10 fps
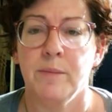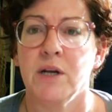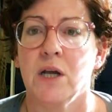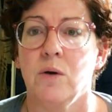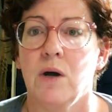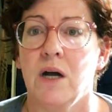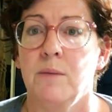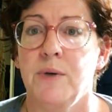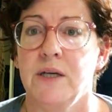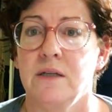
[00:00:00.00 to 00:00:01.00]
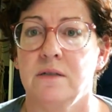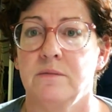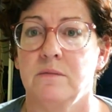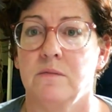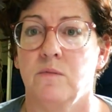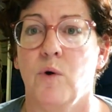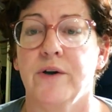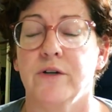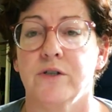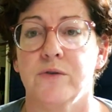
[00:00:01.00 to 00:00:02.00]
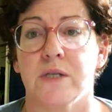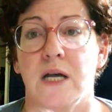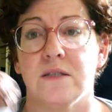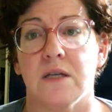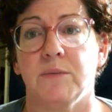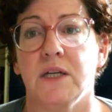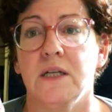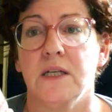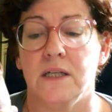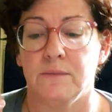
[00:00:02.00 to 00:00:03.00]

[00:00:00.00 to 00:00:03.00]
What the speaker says: going to go up 1 or 2 sizes. I'm going to knit